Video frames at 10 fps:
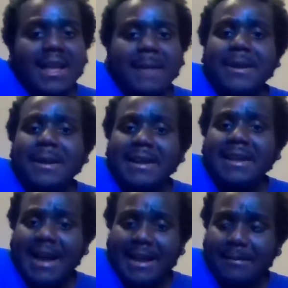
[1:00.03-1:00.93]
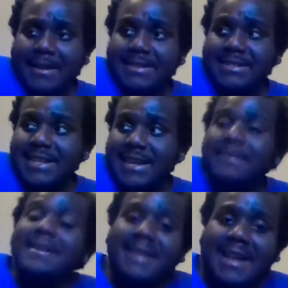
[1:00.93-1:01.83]
I mean, it kind of makes sense.
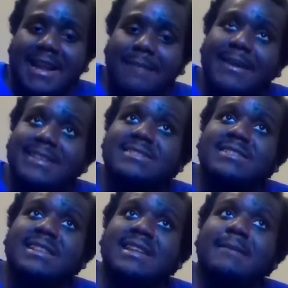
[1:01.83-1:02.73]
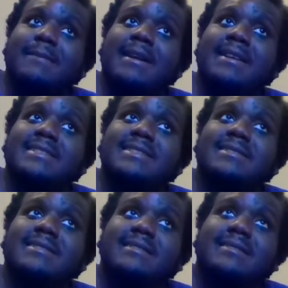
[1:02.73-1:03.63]
I mean, it kind of makes sense if you think about it.